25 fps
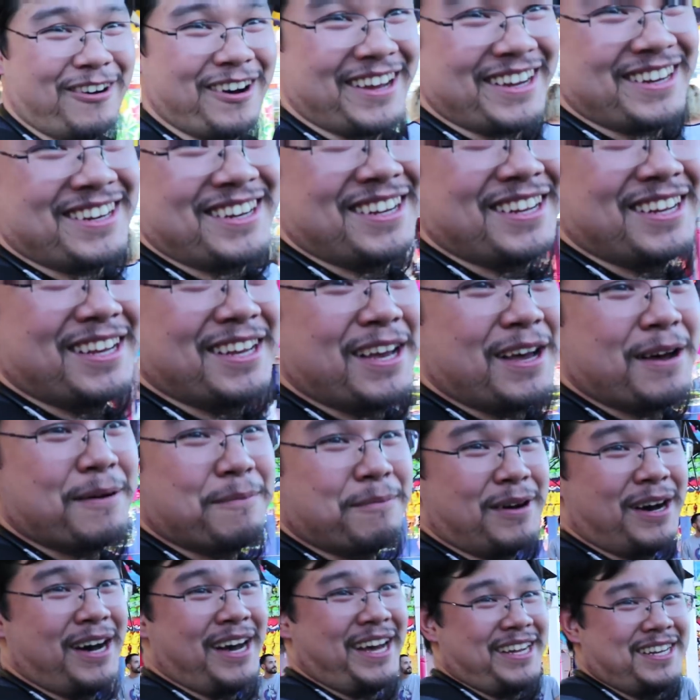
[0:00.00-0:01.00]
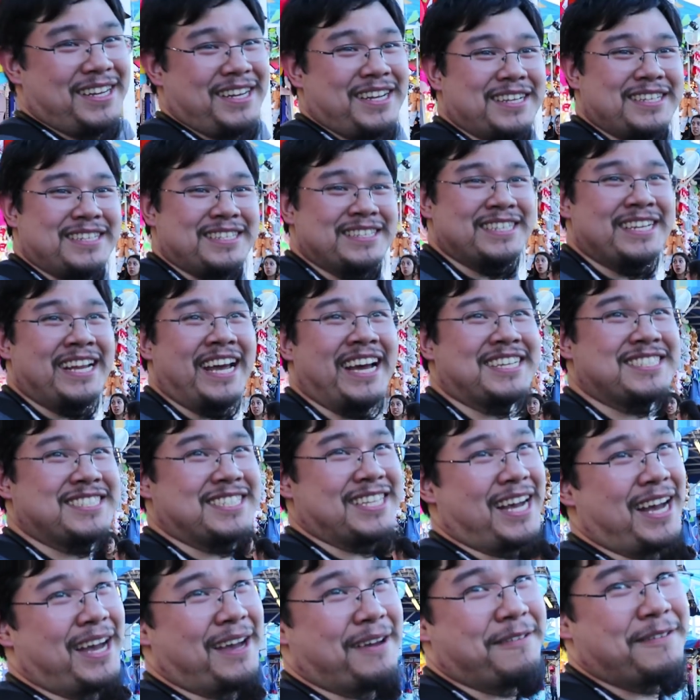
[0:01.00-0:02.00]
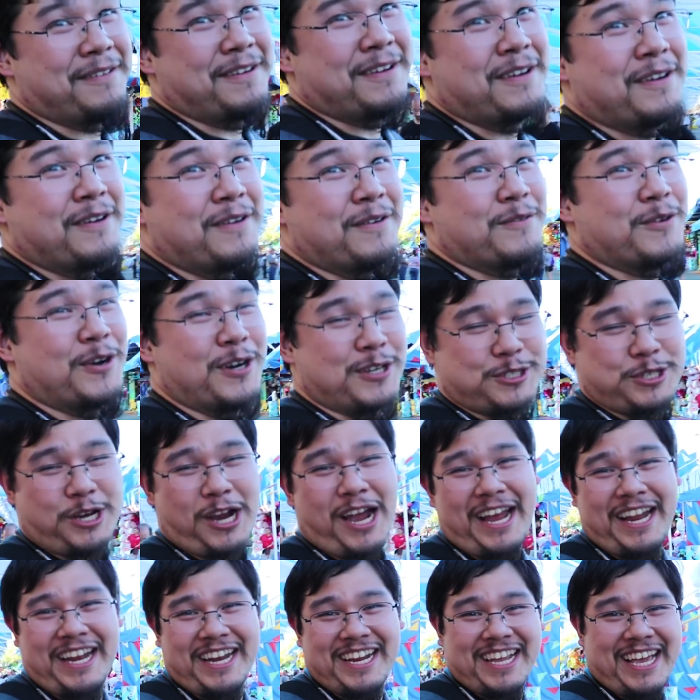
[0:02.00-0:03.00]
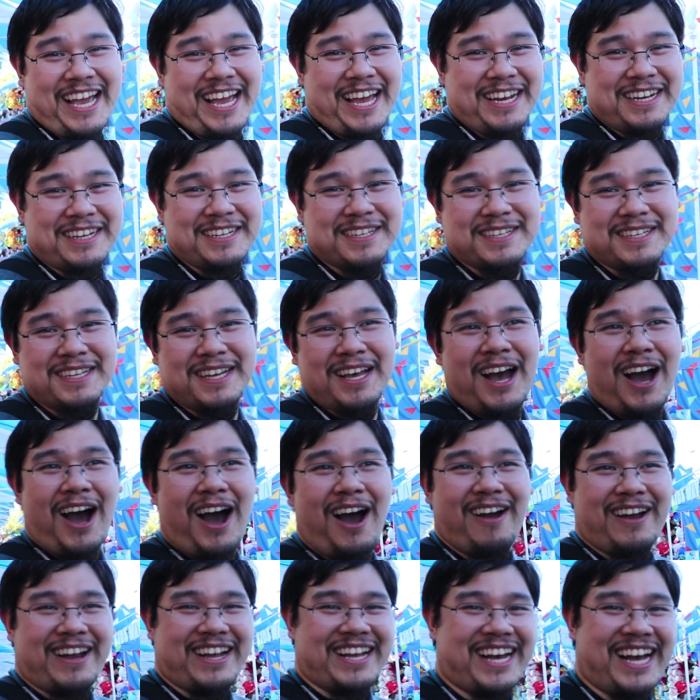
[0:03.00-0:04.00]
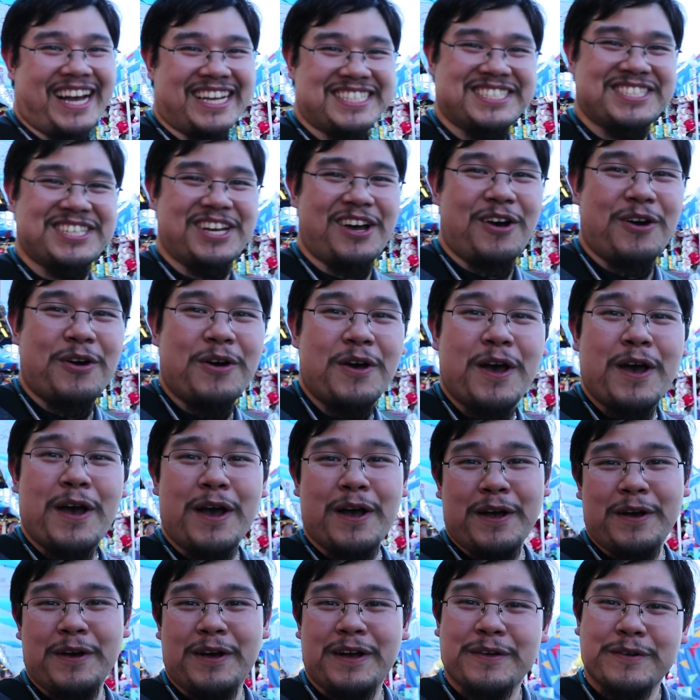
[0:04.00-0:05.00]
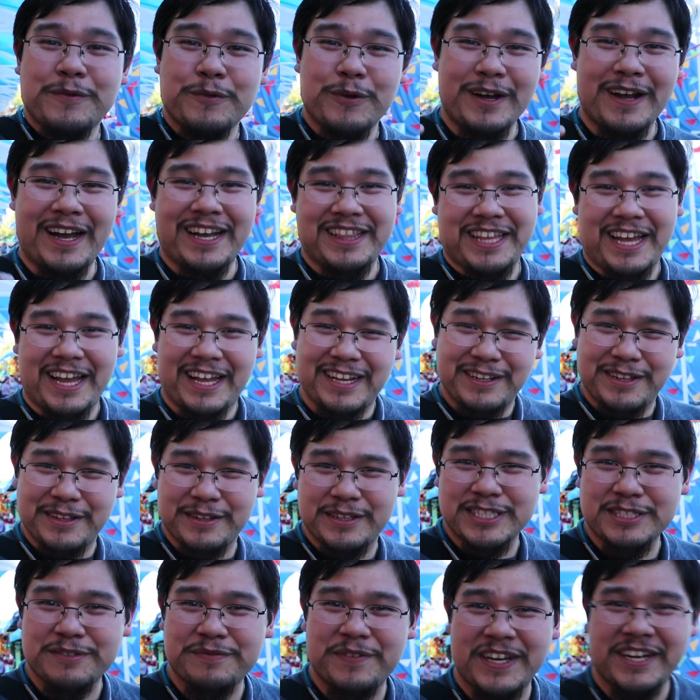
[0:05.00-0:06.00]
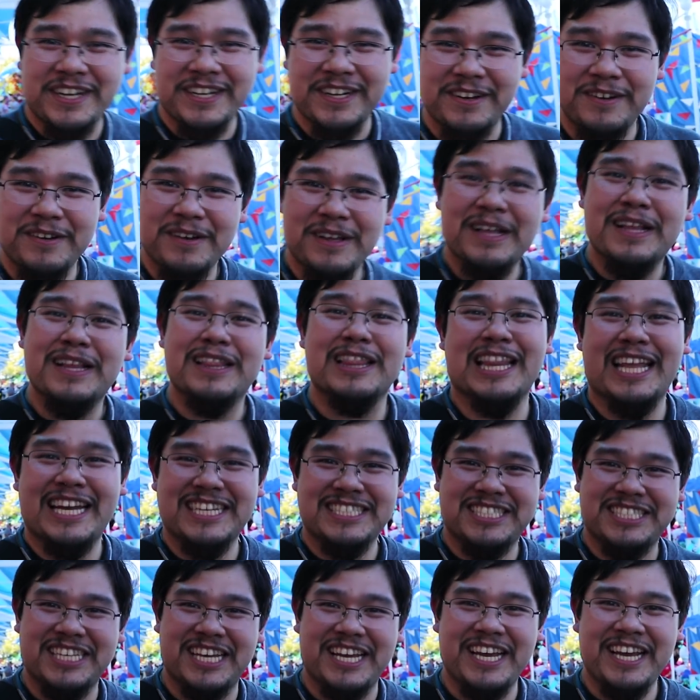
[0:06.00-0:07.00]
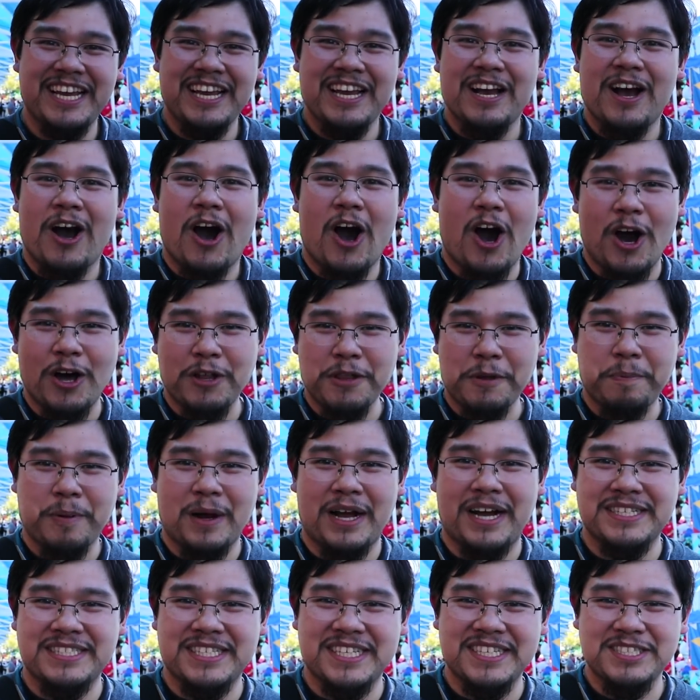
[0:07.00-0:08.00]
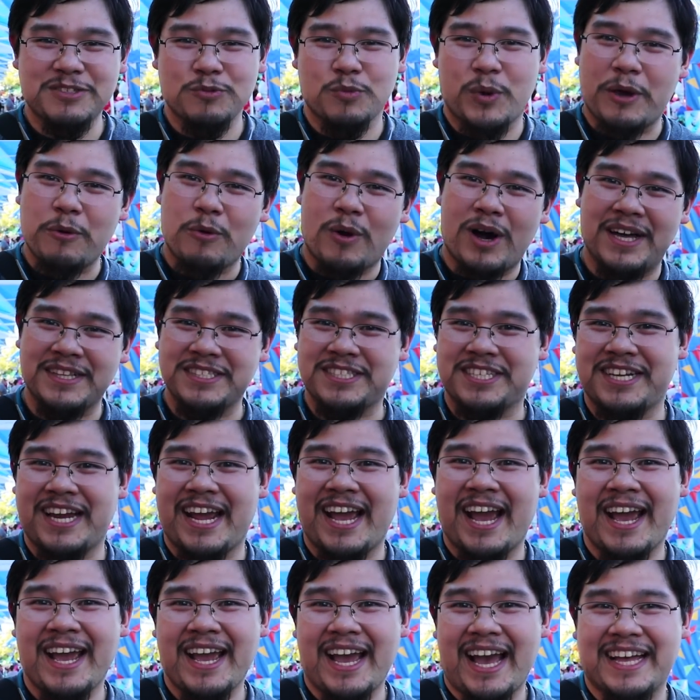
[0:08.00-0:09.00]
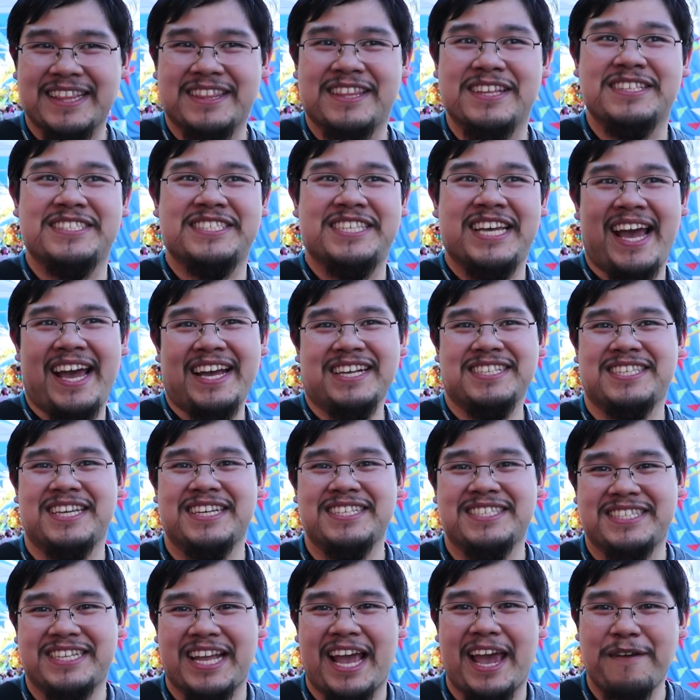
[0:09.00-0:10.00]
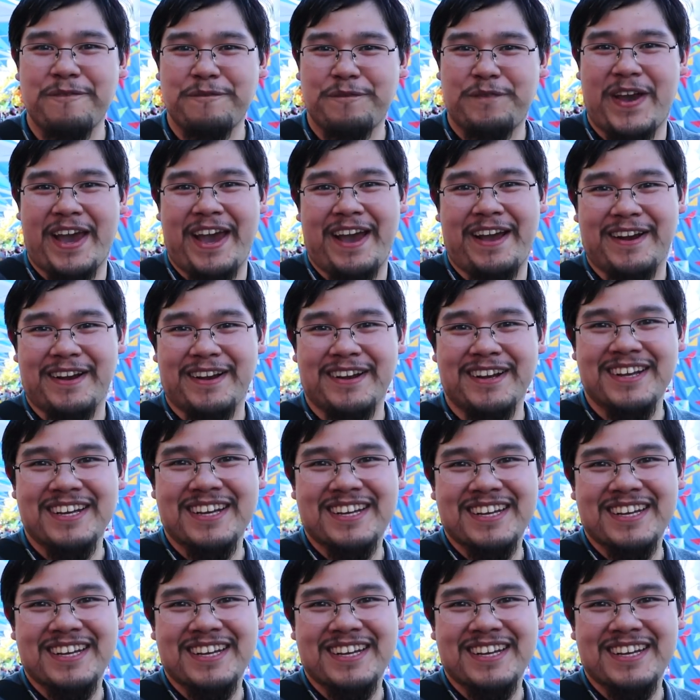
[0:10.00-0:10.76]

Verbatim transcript: one. Okay. But next time, we'll try it again. Alright guys, so we're at the end of this video. Let's see all the prizes we won today at the Texas State Fair.